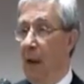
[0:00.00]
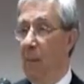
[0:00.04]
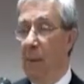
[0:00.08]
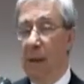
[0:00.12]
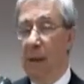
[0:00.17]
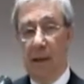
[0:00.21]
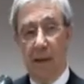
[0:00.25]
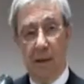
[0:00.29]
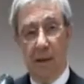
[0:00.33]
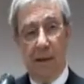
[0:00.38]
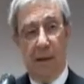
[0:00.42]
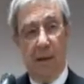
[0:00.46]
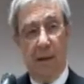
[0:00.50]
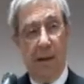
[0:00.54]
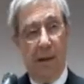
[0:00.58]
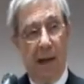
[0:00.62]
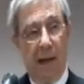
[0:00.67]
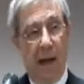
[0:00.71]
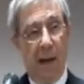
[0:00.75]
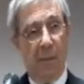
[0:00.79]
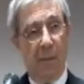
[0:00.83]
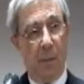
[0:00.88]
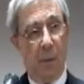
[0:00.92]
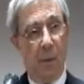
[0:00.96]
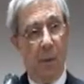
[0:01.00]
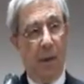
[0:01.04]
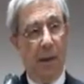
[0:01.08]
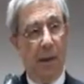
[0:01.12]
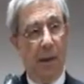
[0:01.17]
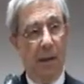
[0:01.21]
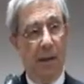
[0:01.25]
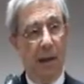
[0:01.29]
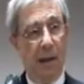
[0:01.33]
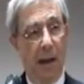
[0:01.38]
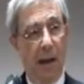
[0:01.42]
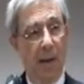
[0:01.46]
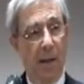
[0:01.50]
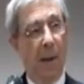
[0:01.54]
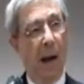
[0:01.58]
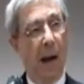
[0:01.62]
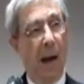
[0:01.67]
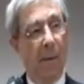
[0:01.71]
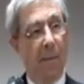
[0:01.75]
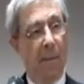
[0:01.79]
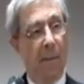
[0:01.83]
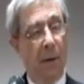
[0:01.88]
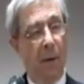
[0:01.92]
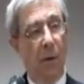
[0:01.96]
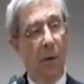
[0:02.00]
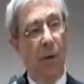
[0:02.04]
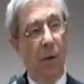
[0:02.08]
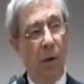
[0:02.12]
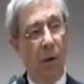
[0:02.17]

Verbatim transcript: Because at that point in time, I'm no